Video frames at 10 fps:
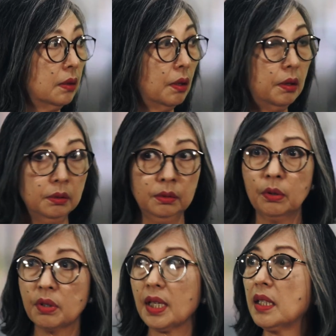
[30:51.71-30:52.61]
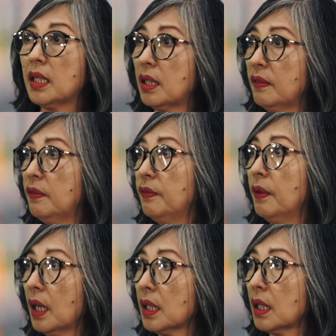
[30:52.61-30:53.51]
No, yung sensitive
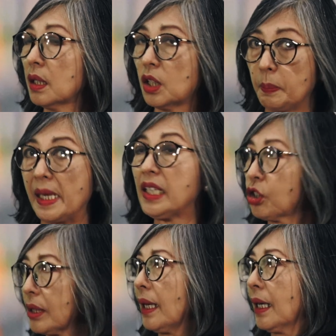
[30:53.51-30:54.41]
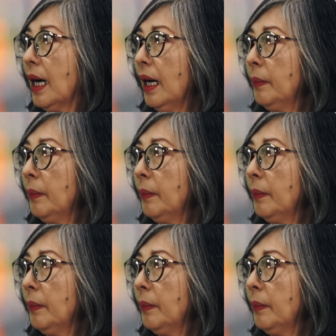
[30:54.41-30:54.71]
speech talaga.